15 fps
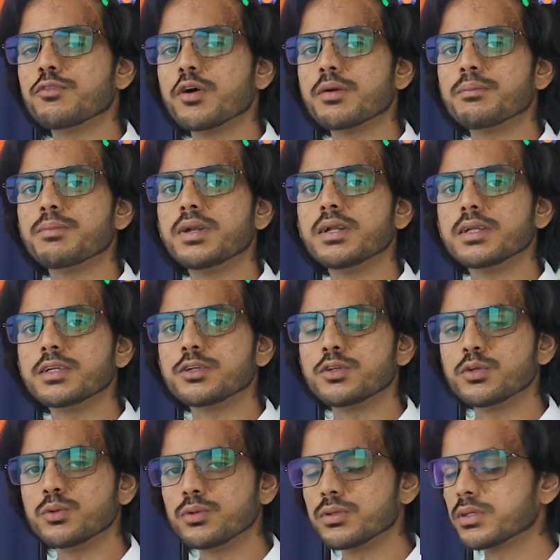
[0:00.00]
for building
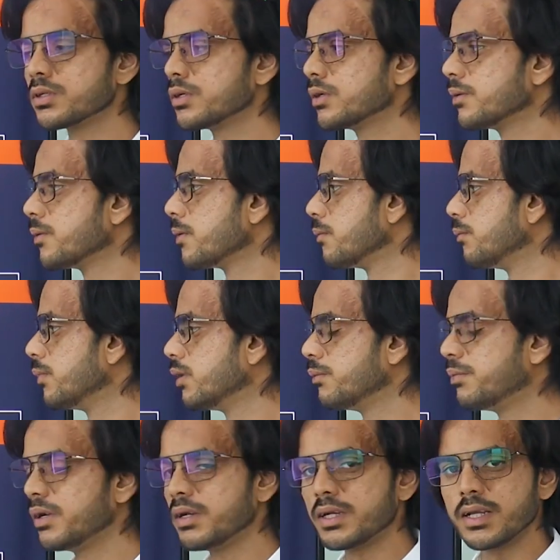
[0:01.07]
tools,
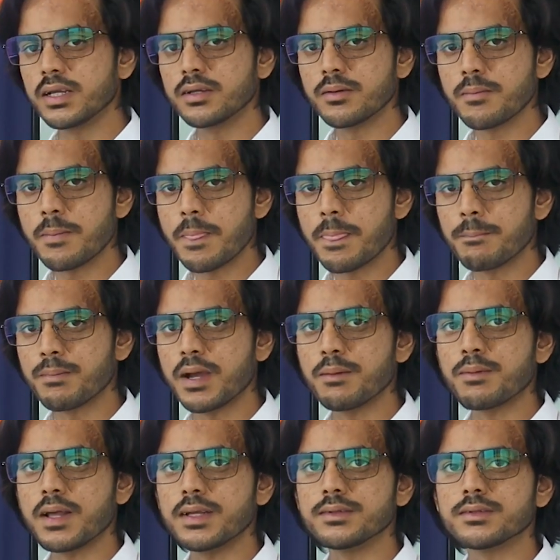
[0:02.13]
building
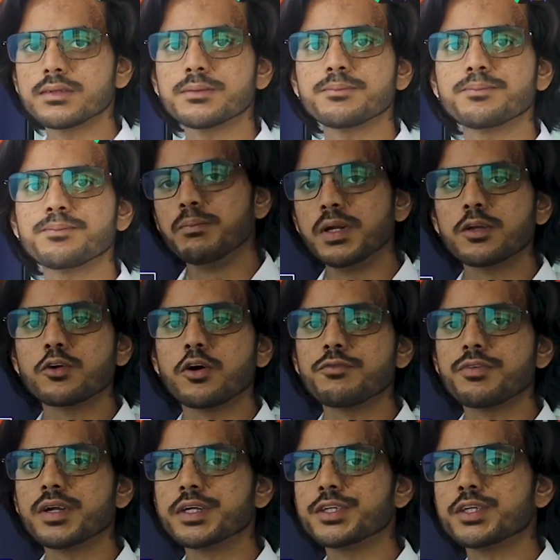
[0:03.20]
pipelines. Build
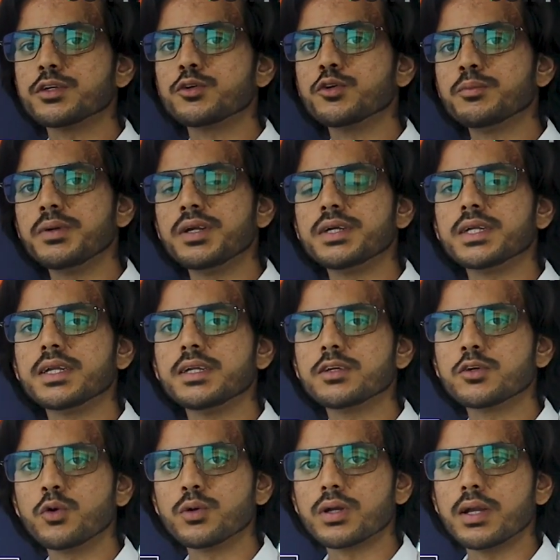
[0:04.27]
configuration could be written
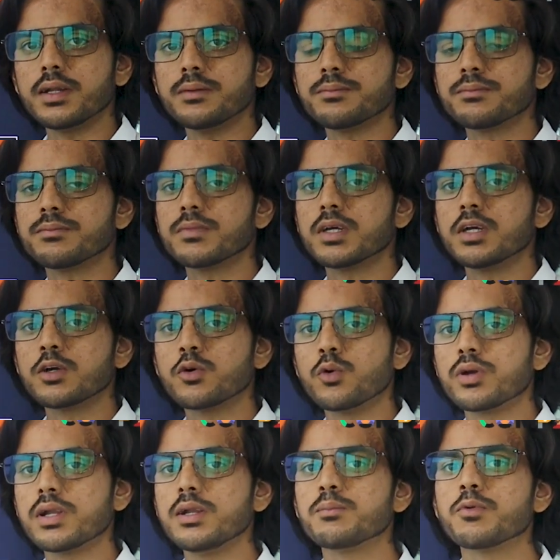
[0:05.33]
in Kotlin.
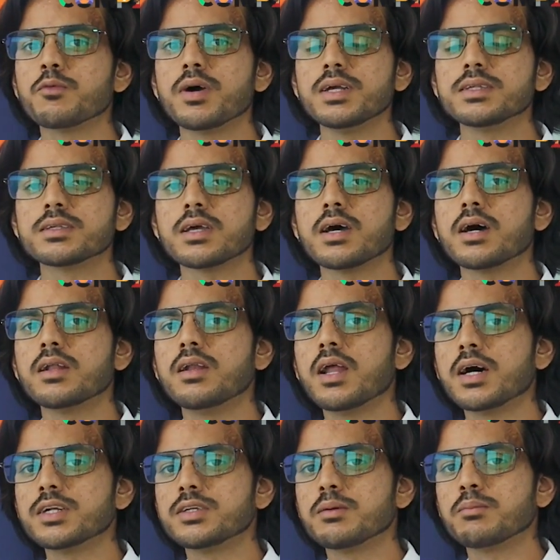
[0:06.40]
Kotlin provides a
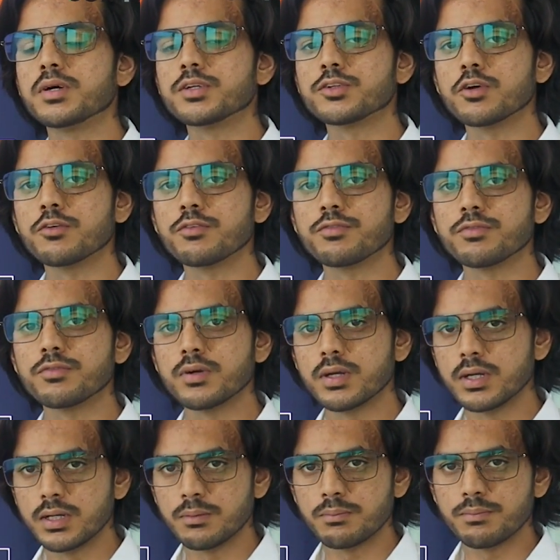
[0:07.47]
large numbers of
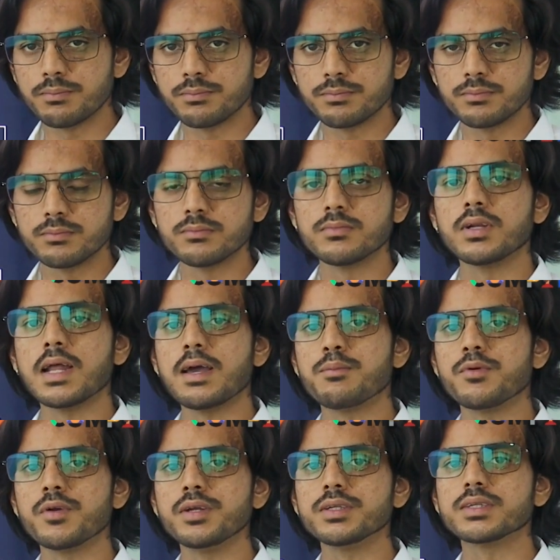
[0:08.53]

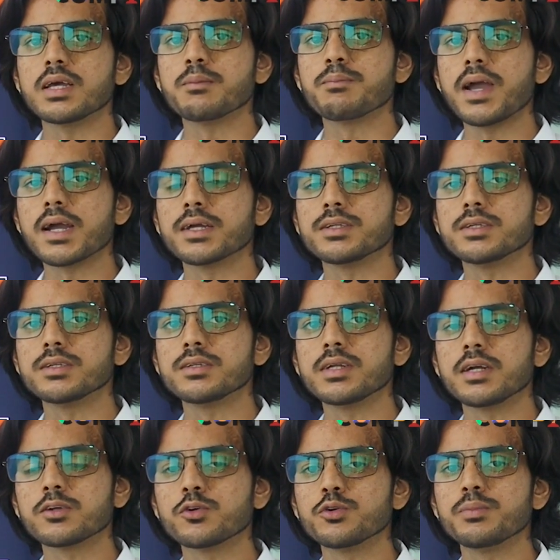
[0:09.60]
libraries and packages
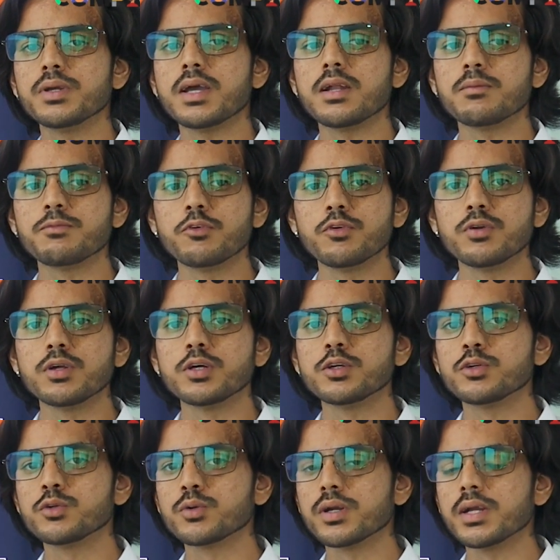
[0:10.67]
that could be helpful
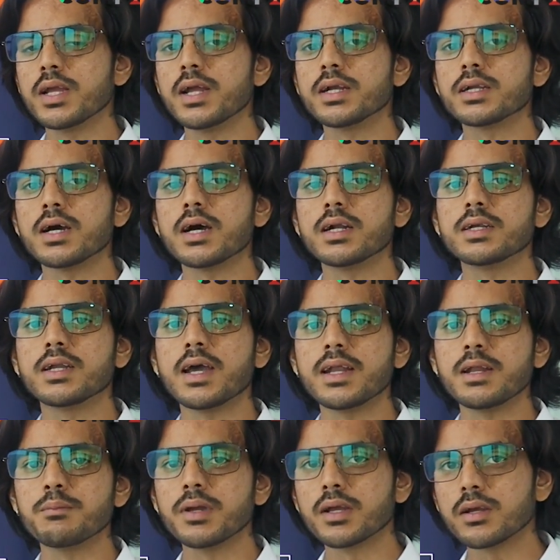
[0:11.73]
to create a
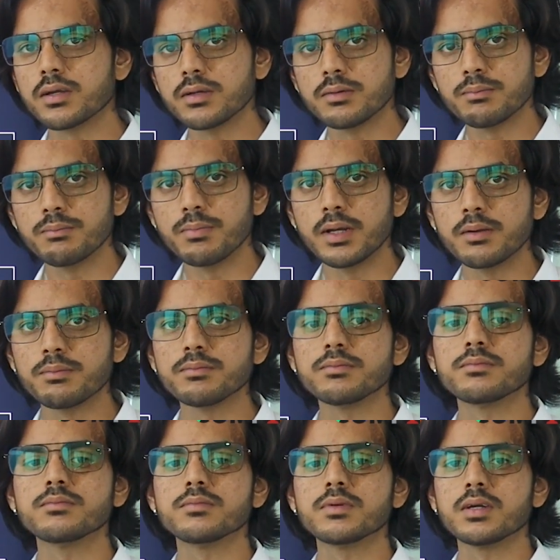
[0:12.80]
dynamic build
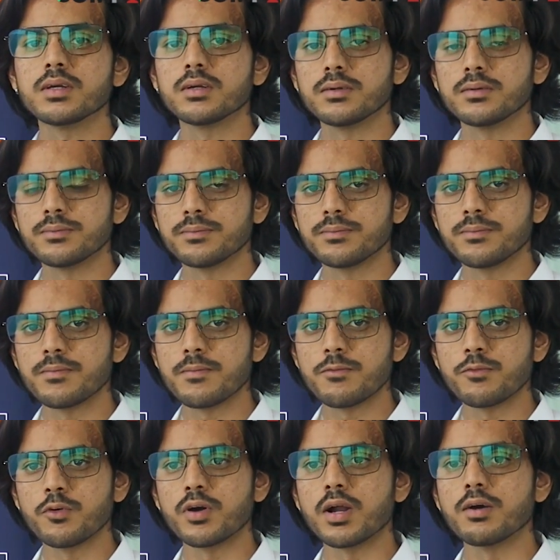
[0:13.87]

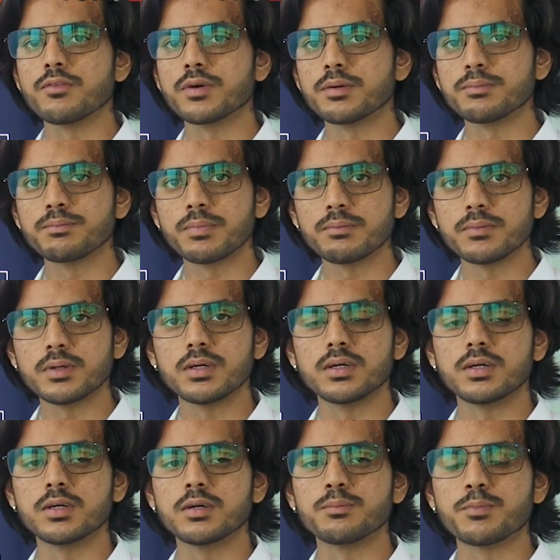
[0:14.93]
for our
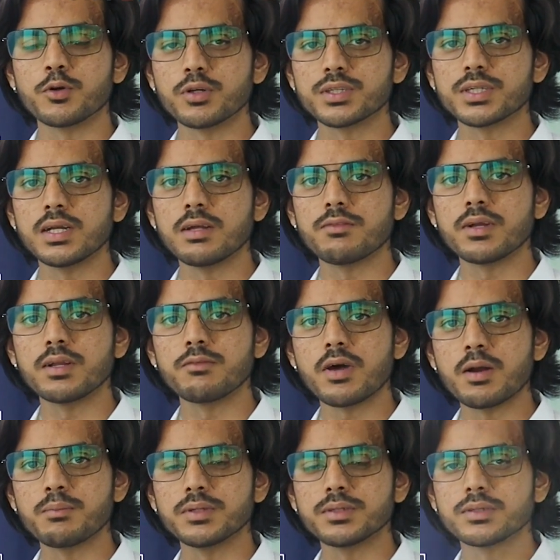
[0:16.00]
production level
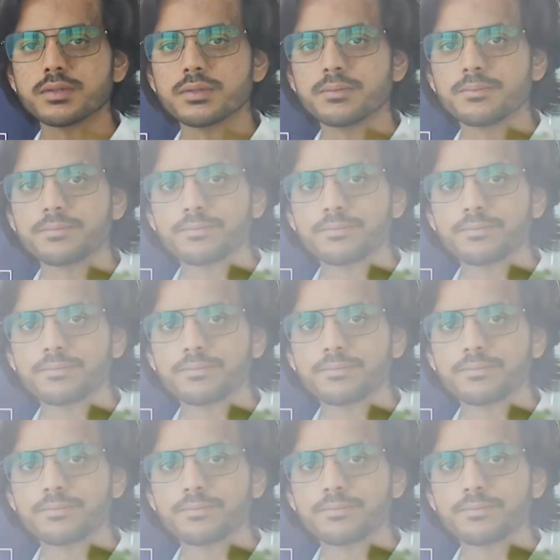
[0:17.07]
environments.